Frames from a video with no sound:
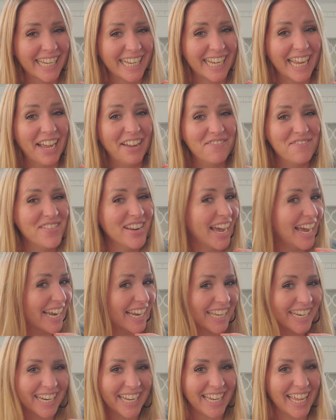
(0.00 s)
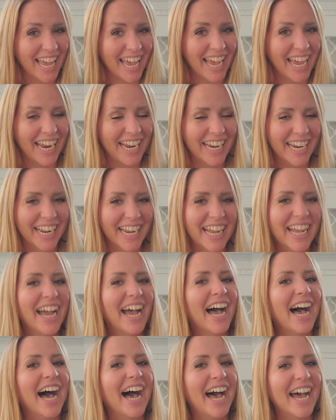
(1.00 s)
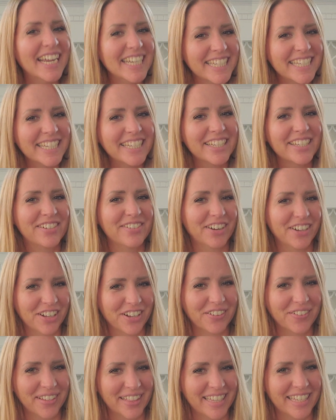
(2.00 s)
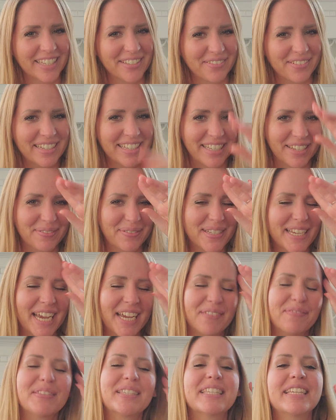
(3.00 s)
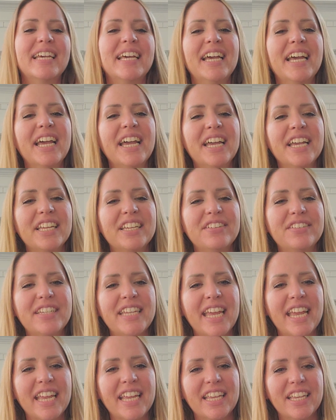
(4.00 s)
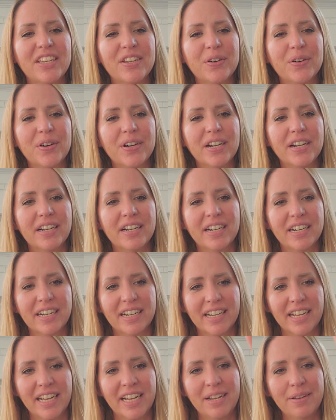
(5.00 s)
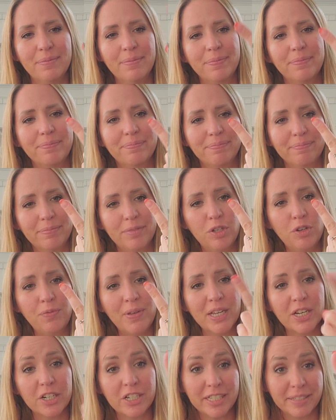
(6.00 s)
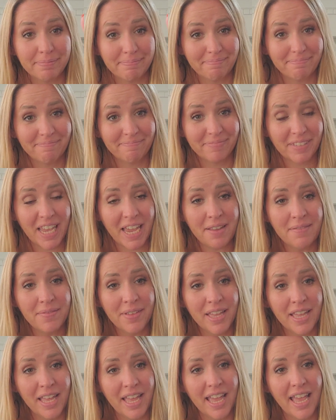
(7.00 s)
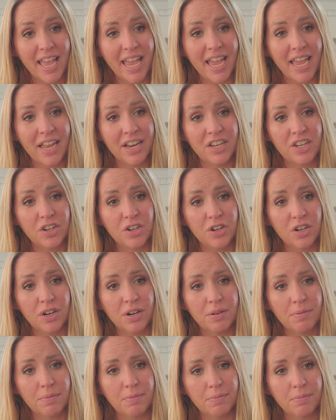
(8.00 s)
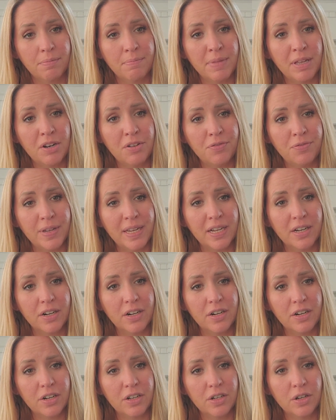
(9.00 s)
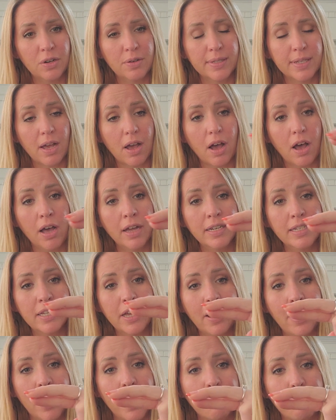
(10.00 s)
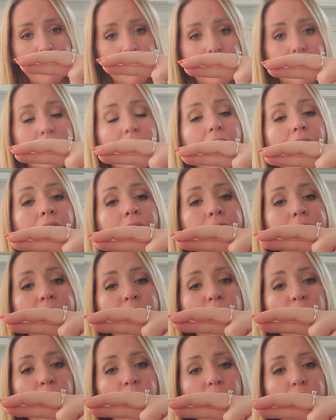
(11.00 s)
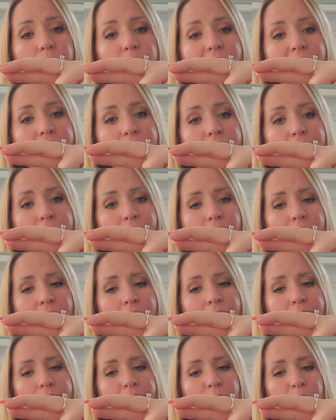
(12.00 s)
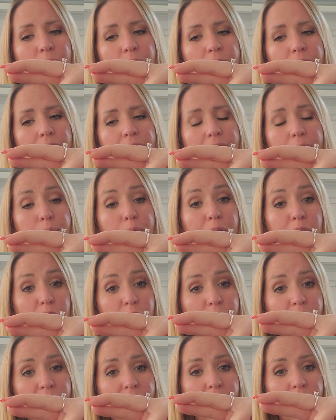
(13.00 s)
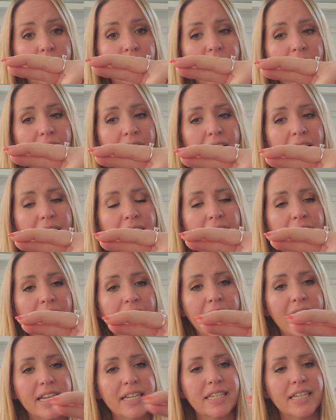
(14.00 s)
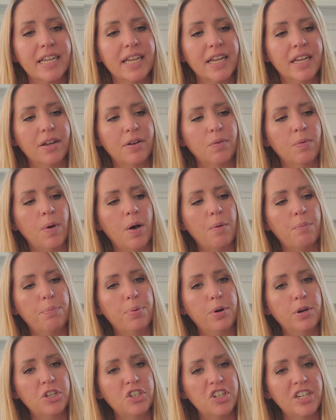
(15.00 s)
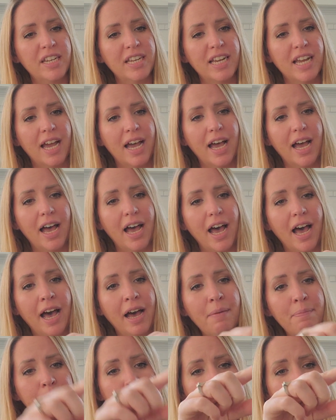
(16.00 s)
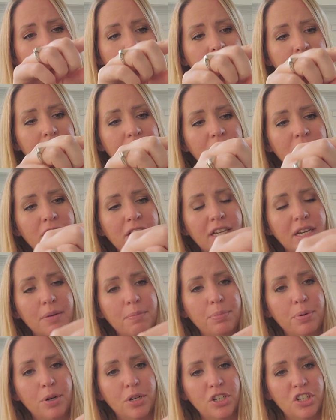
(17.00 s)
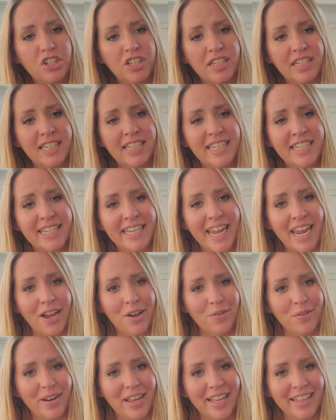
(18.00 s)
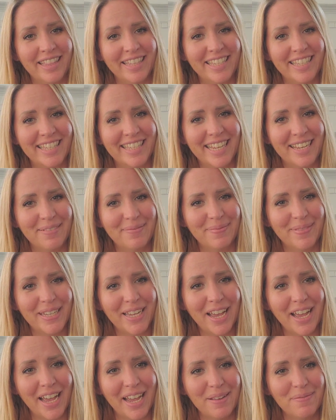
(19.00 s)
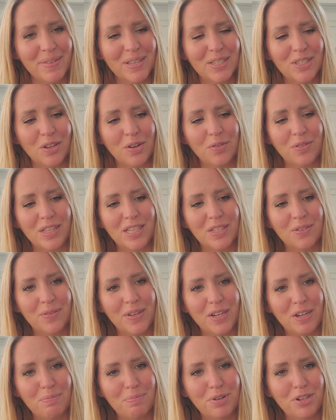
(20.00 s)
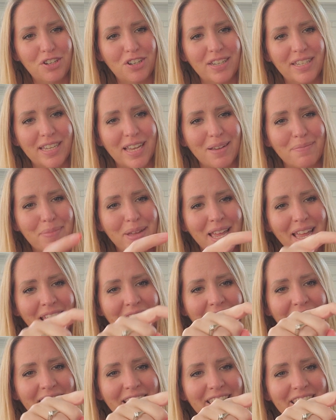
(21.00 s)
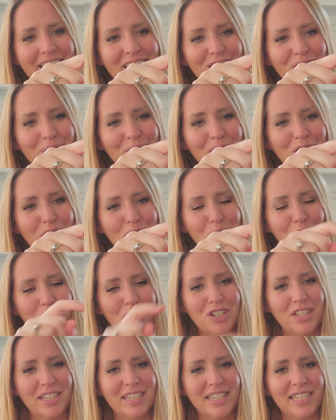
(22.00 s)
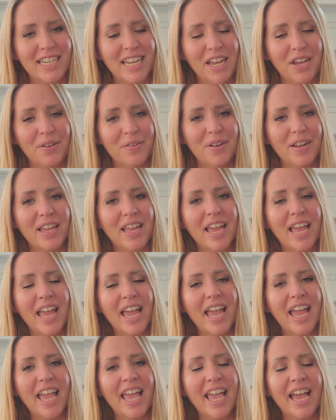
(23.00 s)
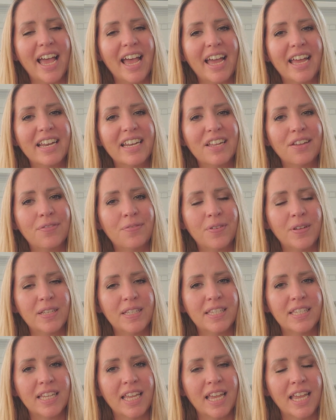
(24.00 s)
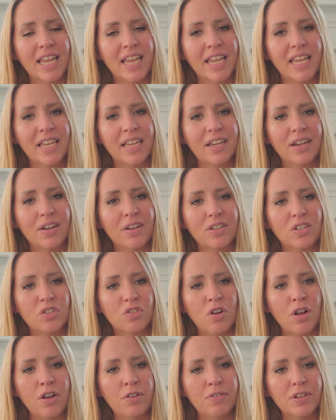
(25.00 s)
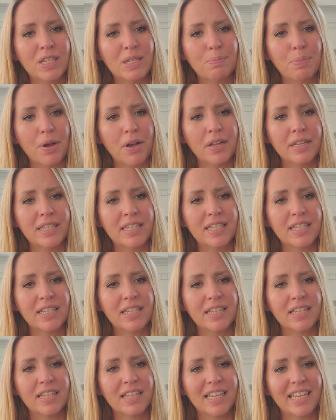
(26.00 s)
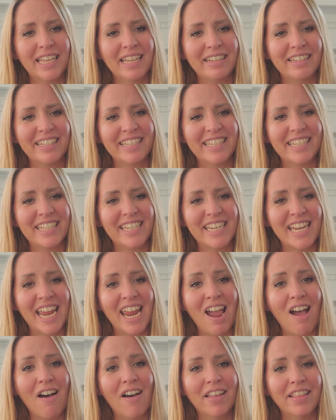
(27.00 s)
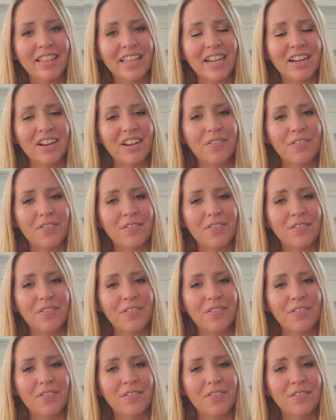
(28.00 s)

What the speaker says: I'm not gonna lie. I still struggle with this one sometimes. You take your 2 fingers, okay? And your middle finger goes on top of your pointer finger. And while pushing up, you're gonna push down at the same time. So this finger pushes up, this finger pushes down. And if it's a strong response, it'll stay on there.